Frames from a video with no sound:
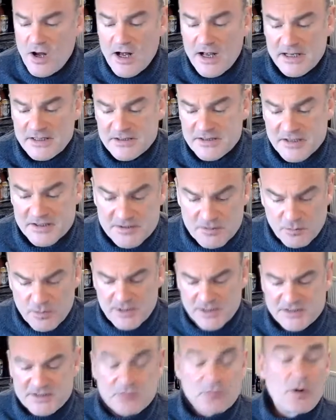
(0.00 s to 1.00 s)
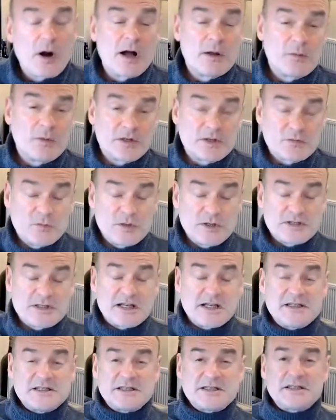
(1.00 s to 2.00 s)
wines. So what is the wine we're
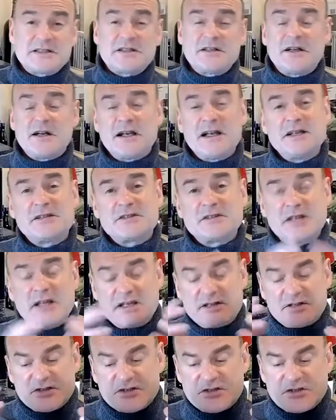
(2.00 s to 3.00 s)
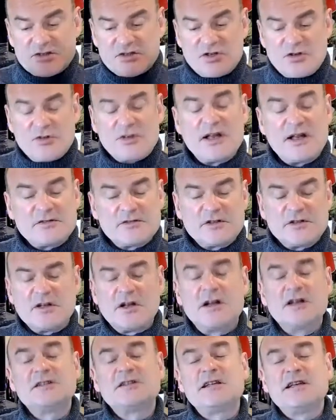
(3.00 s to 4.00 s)
tasting tonight? It's
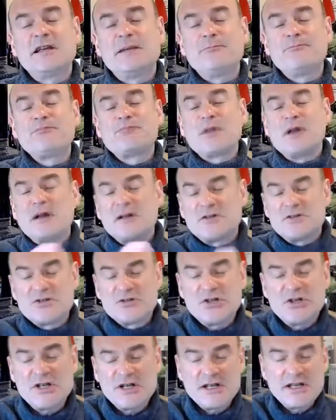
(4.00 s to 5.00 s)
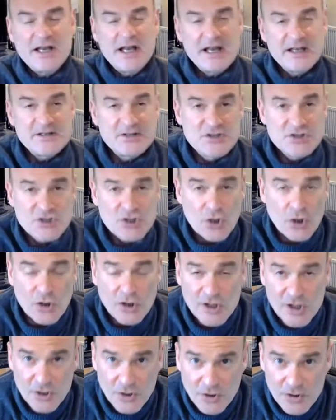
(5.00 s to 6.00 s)
2019
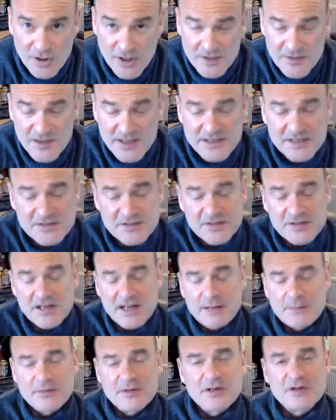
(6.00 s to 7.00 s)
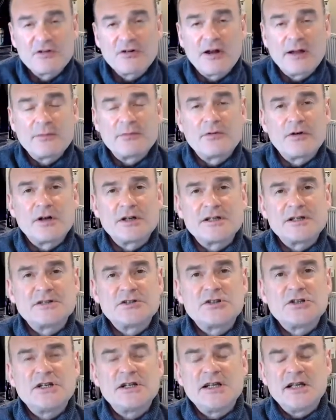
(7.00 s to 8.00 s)
Ciliegiolo, and that is the name of the grape variety,
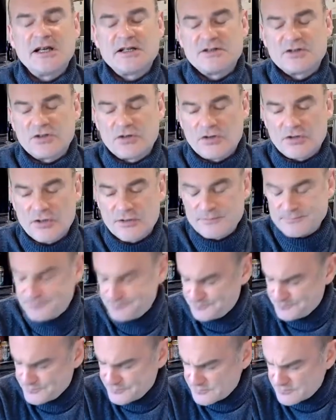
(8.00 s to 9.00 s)
Ciliegiolo,